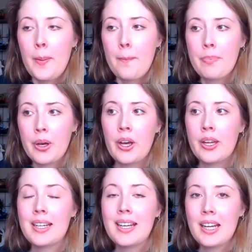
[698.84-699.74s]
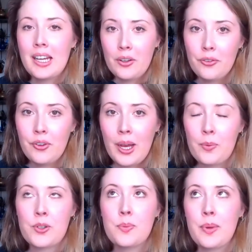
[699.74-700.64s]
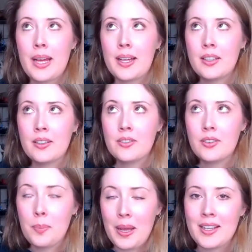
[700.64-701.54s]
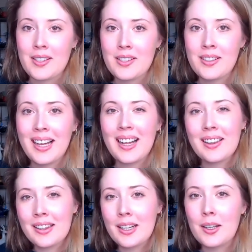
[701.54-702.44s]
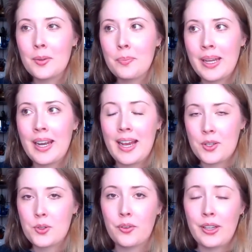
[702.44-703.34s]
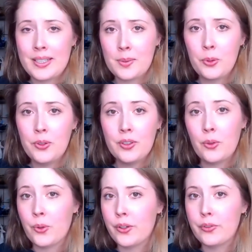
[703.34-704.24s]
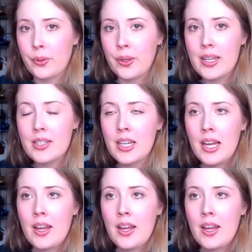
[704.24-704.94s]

But if I want to make the paint a little bit extra flexible or fluid,